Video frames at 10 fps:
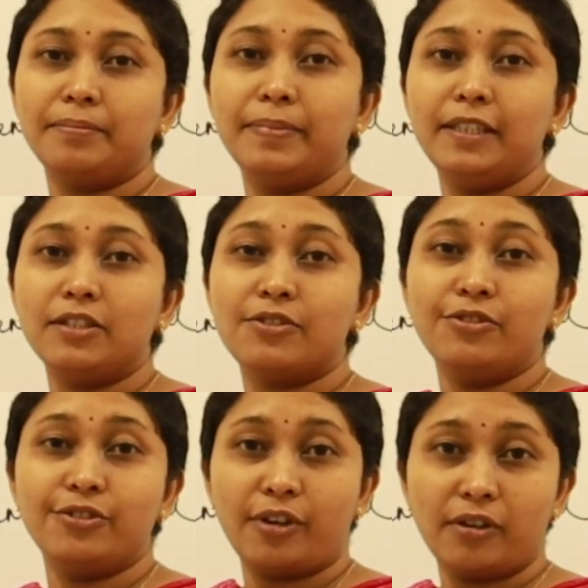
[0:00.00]
please do
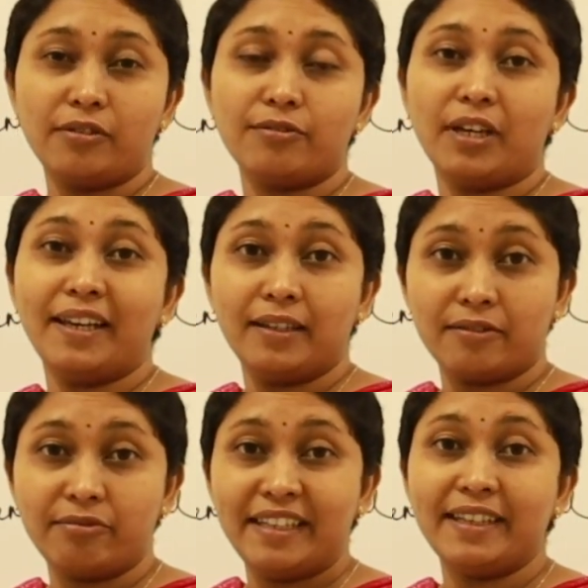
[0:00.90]
not
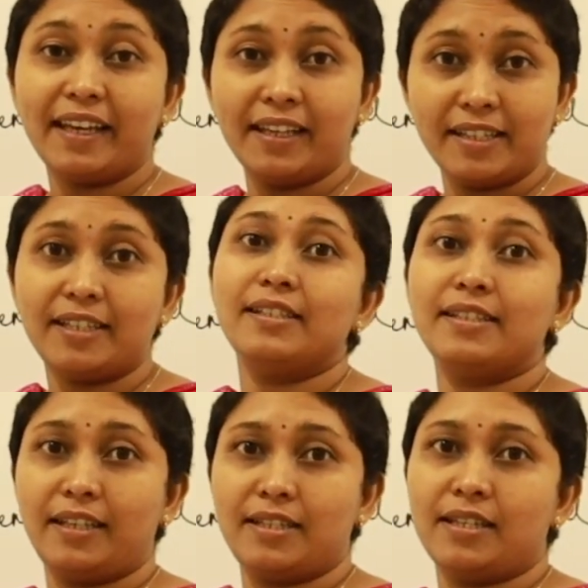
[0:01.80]
read the entire
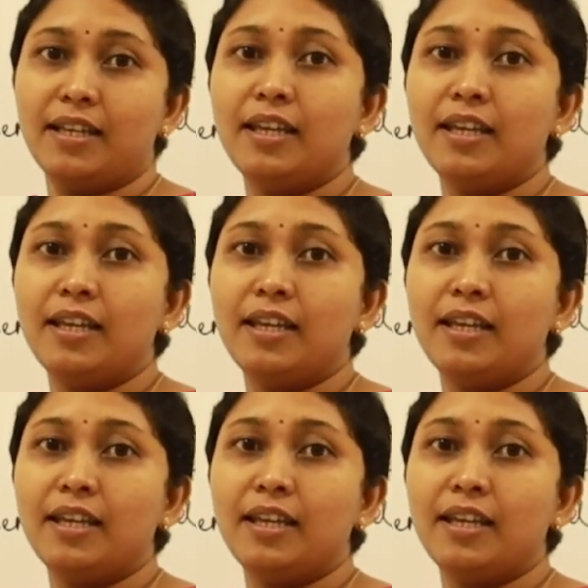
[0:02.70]
text.